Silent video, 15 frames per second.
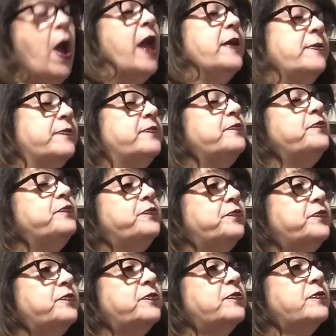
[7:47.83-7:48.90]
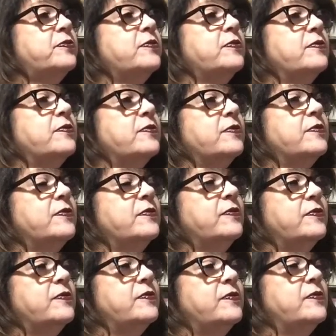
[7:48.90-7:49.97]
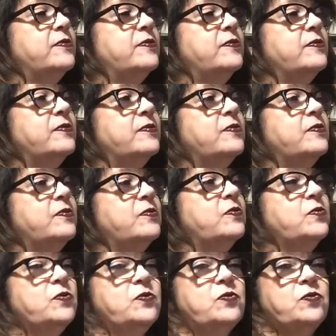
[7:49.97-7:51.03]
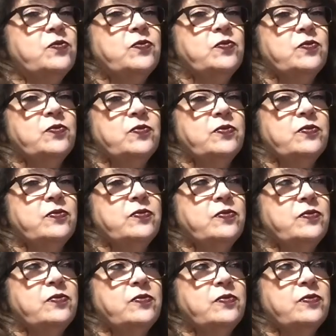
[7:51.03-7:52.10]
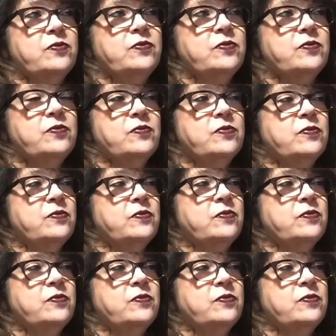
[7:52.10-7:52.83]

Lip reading: (not speaking)